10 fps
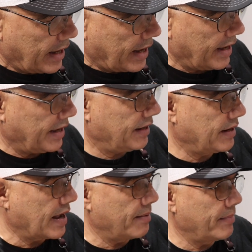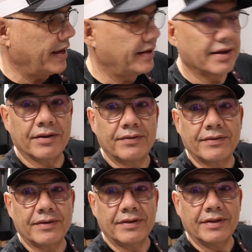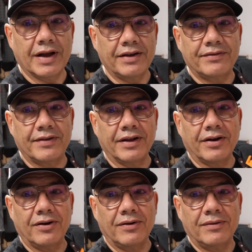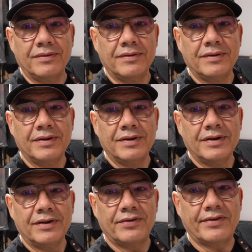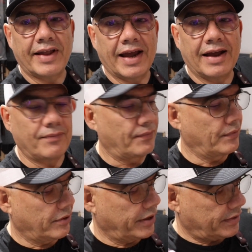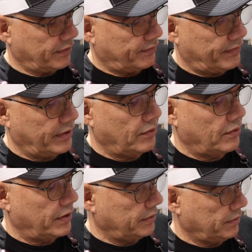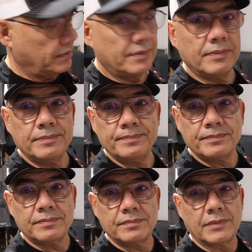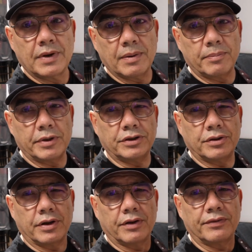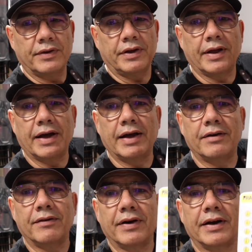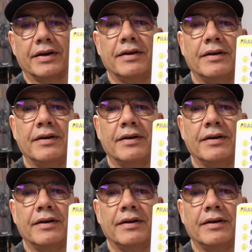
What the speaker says: And I made this nice little stand for it to sit on. I'm pretty sure you can see that, right?